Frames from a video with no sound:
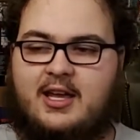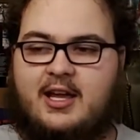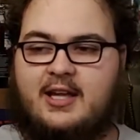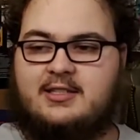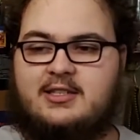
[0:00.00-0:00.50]

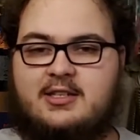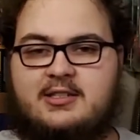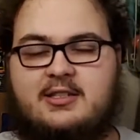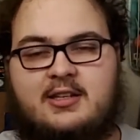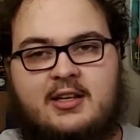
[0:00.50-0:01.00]
It's
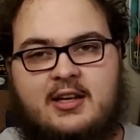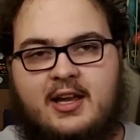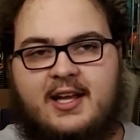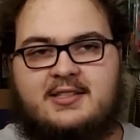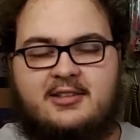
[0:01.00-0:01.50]

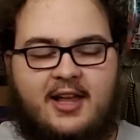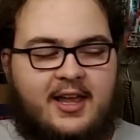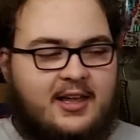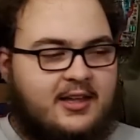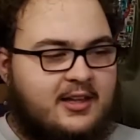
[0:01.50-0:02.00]

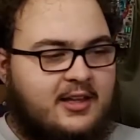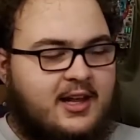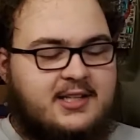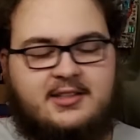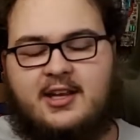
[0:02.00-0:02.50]
like
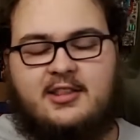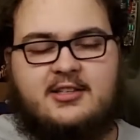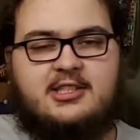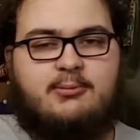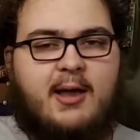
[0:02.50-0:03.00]
the
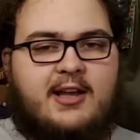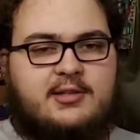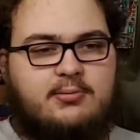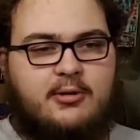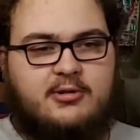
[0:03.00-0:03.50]

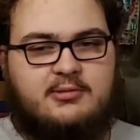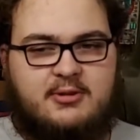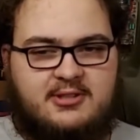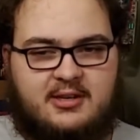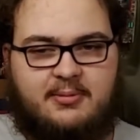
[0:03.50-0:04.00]
Smash Bros.
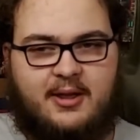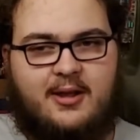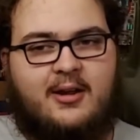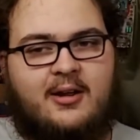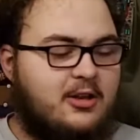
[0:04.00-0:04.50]
Music player.